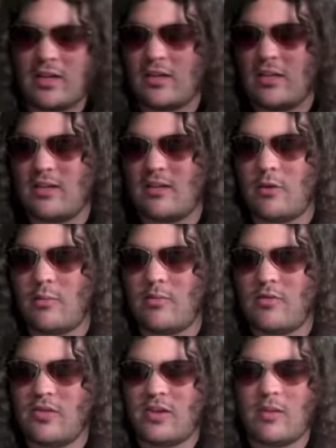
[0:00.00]
in open
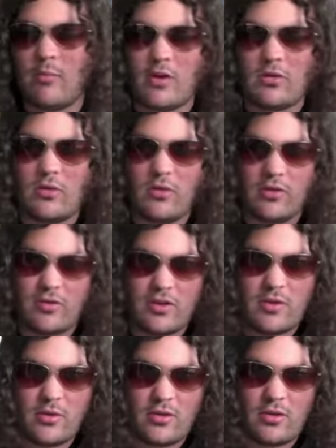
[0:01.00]
season, and Martin Lawrence he
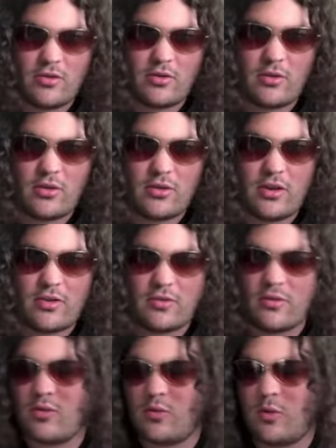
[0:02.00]
was also as, as
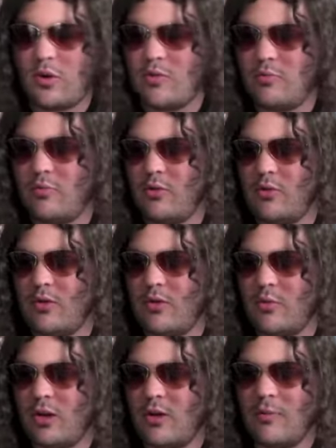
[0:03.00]
good as well as Boog as
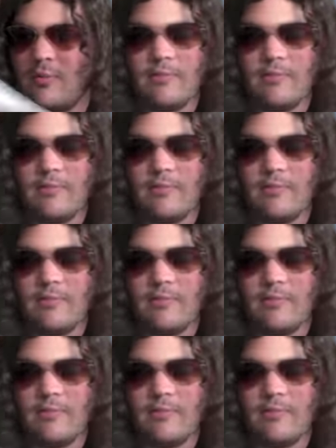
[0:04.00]
well.